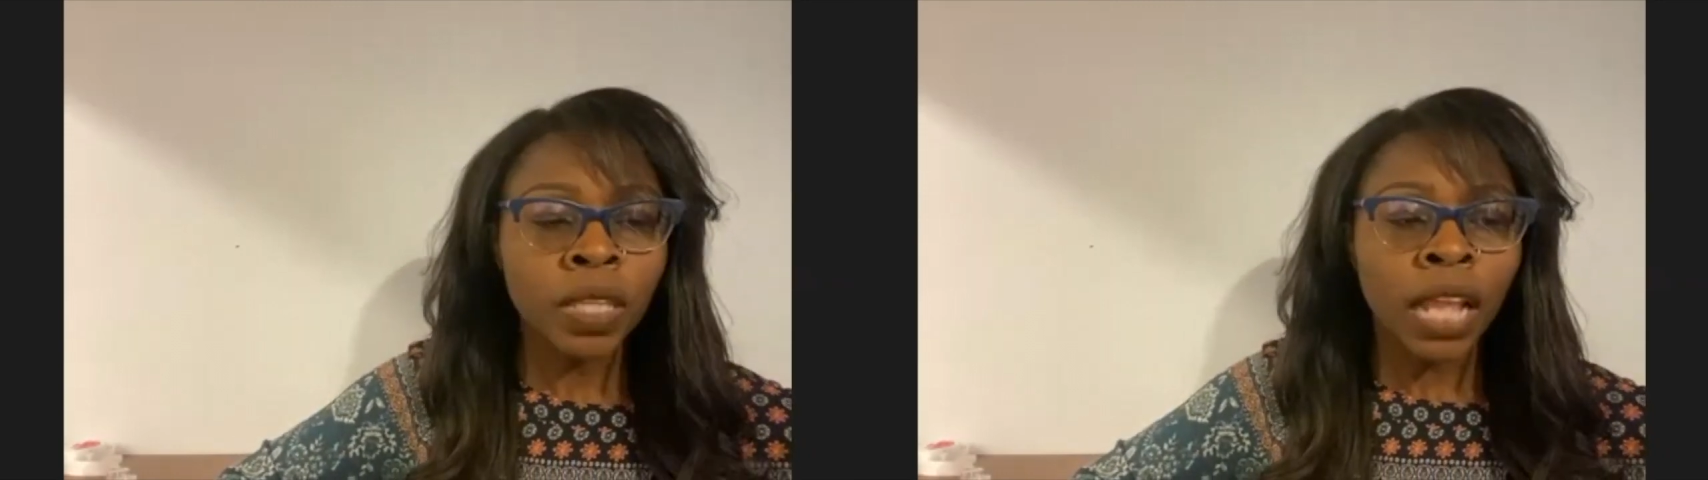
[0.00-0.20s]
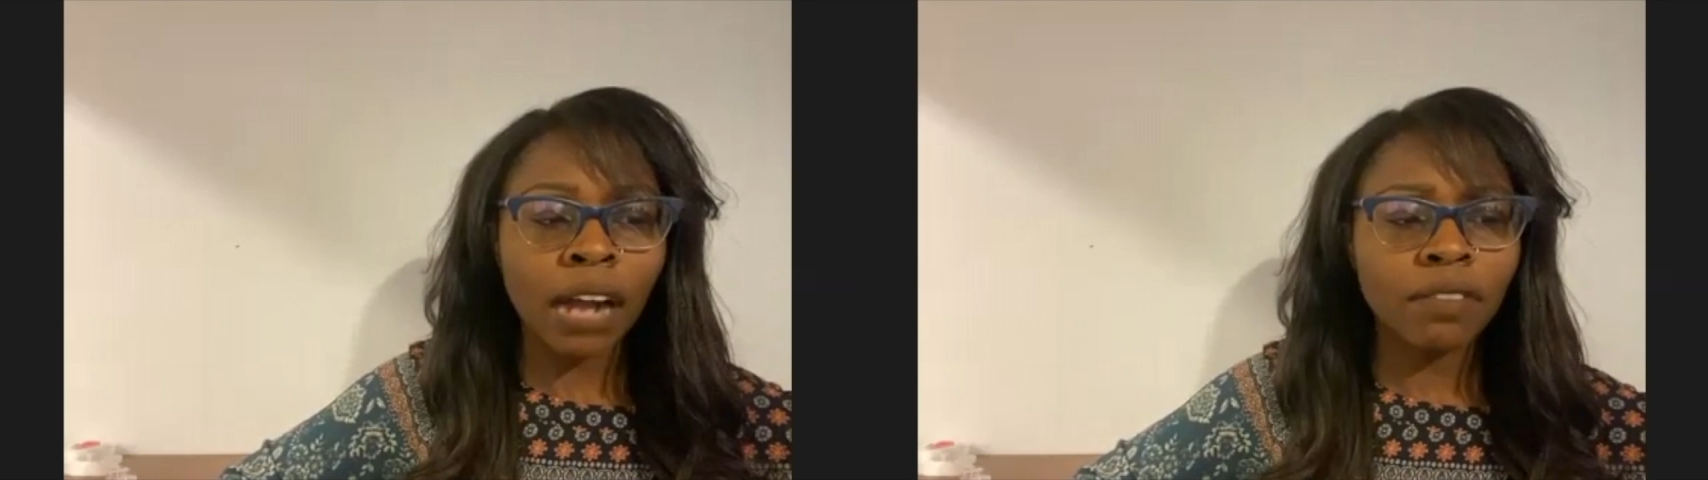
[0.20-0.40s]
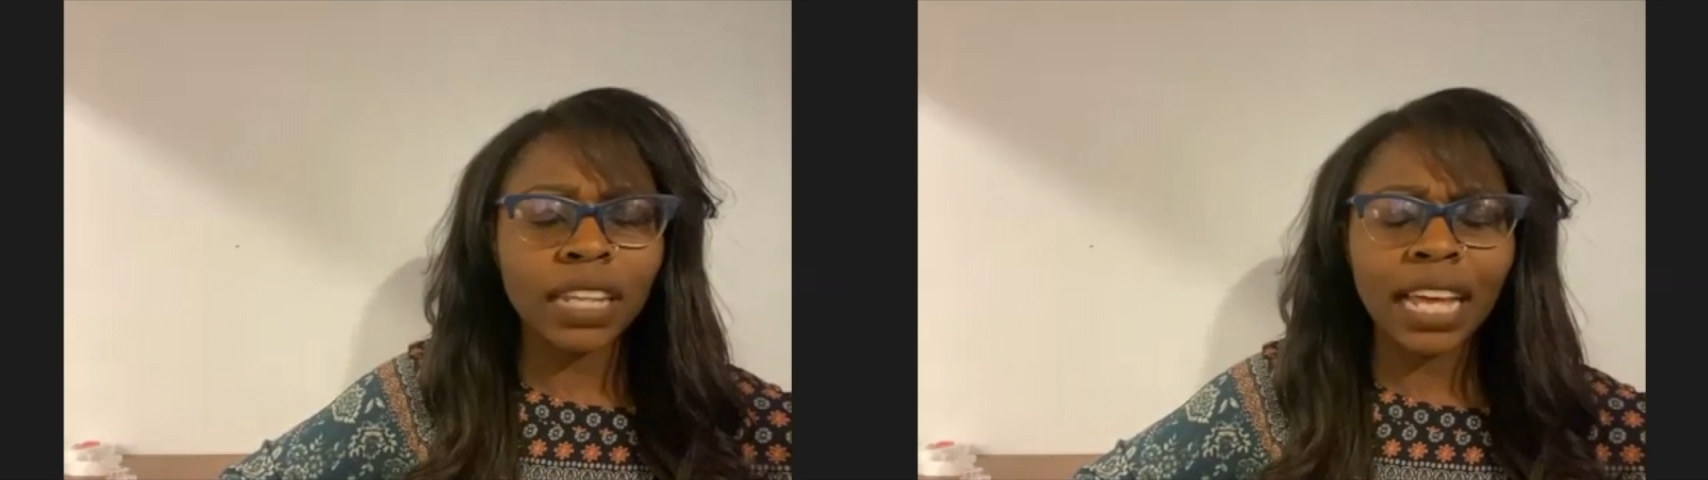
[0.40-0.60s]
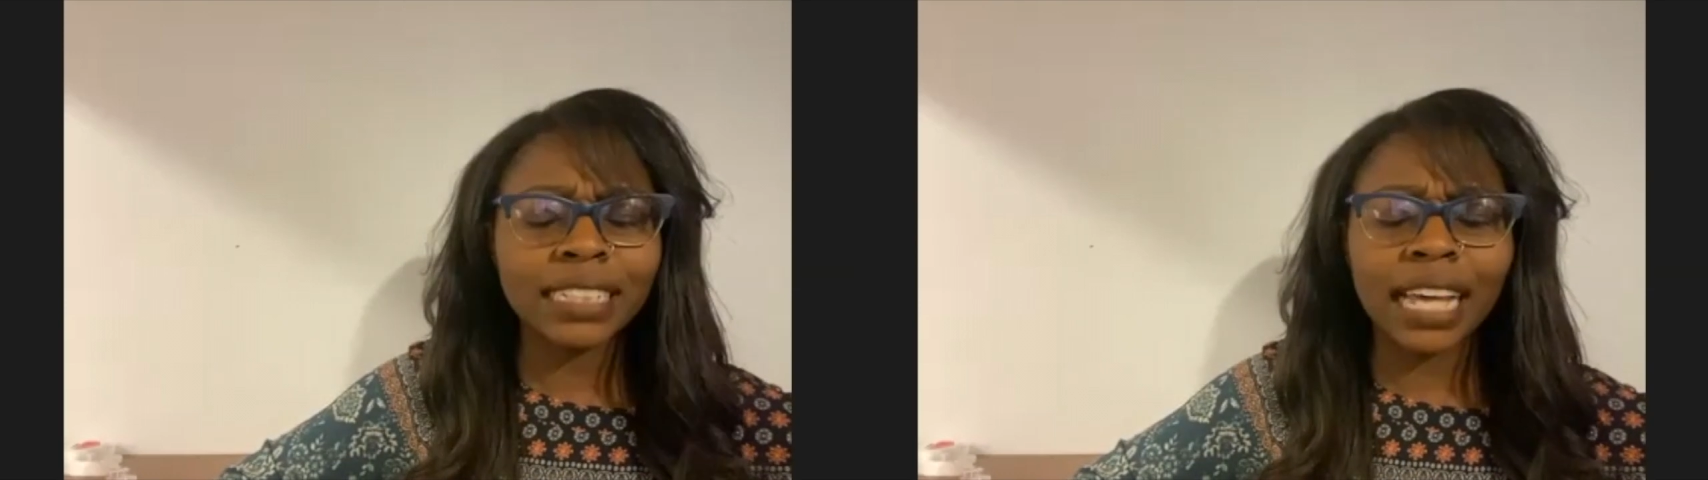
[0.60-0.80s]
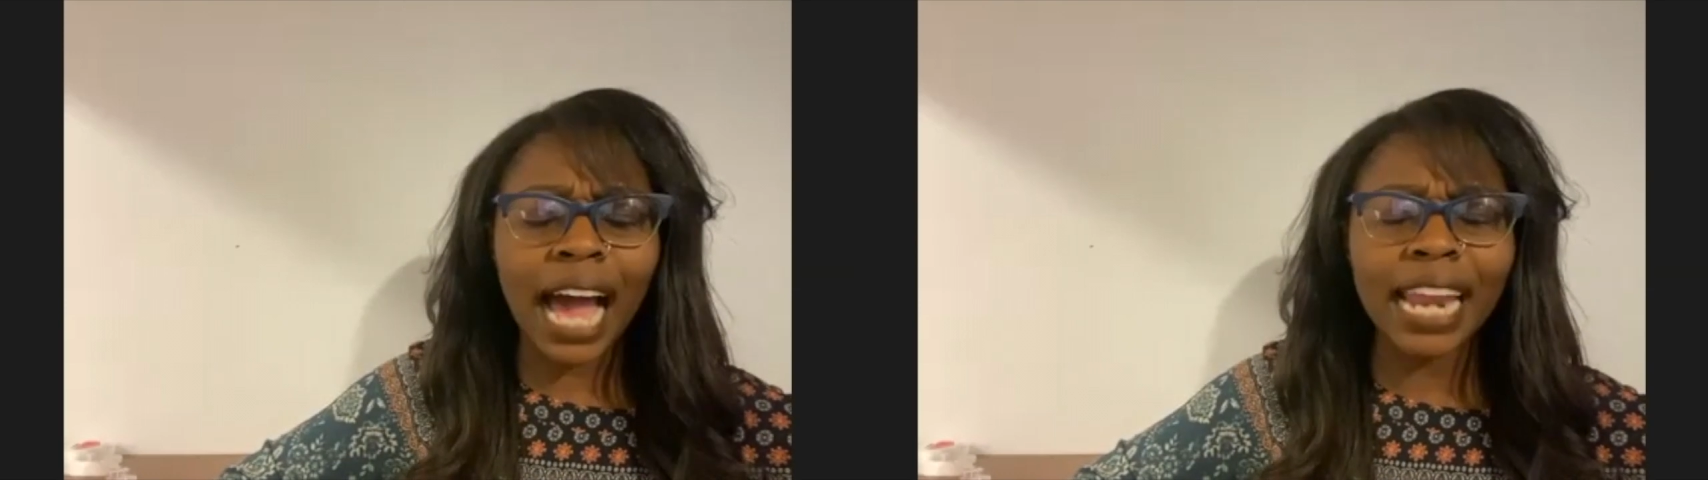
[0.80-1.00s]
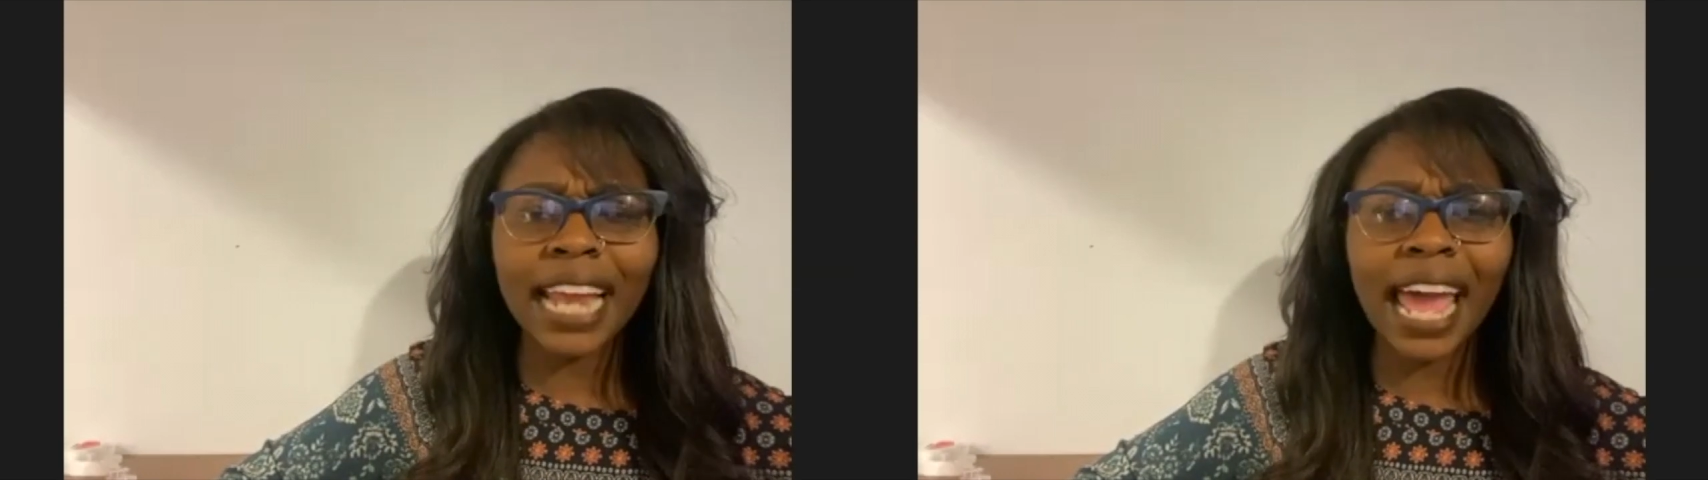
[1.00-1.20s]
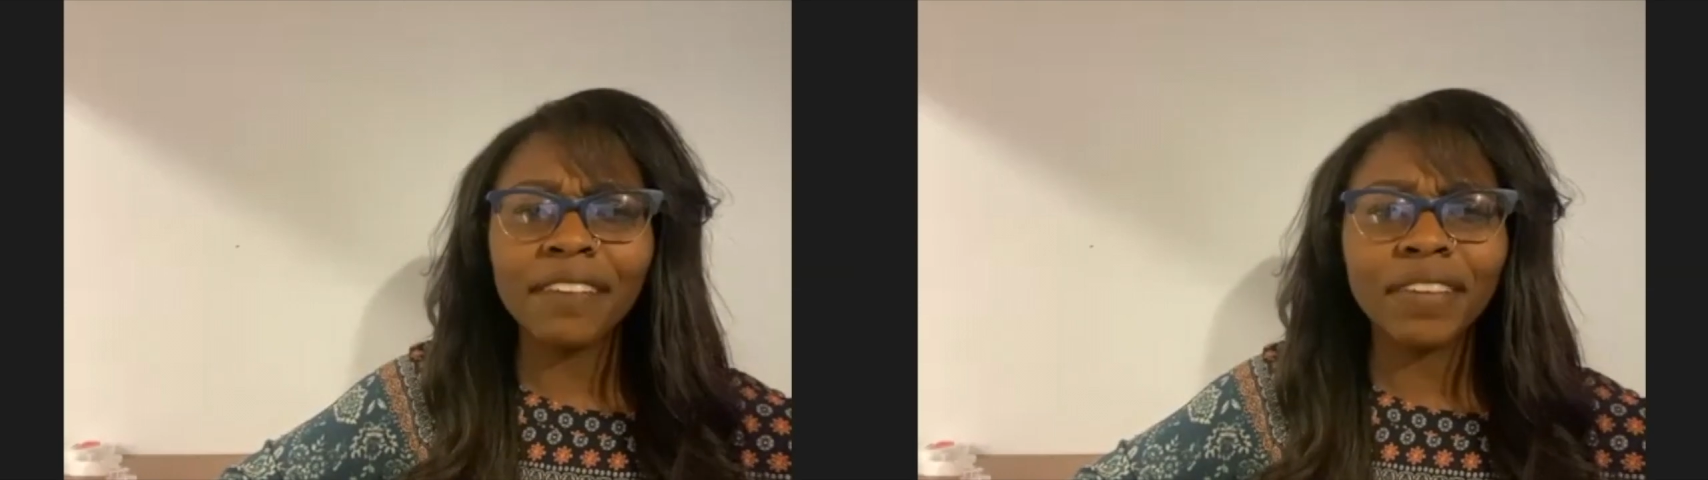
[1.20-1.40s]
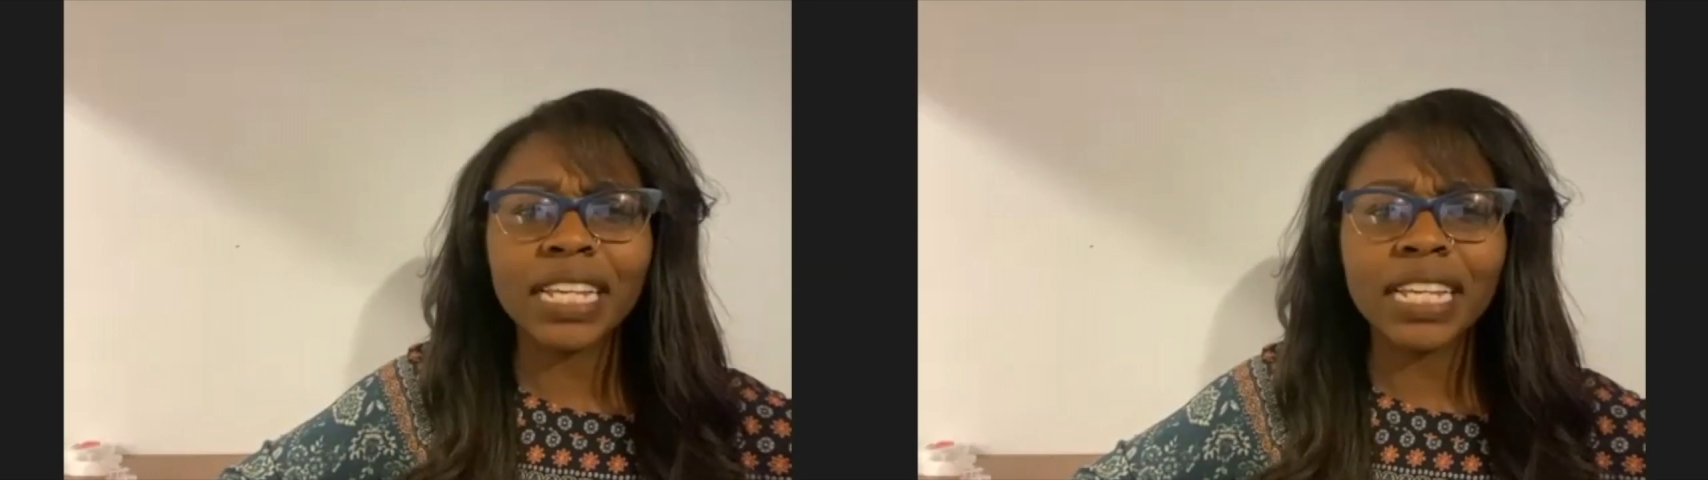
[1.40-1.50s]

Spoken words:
I realized that I didn't have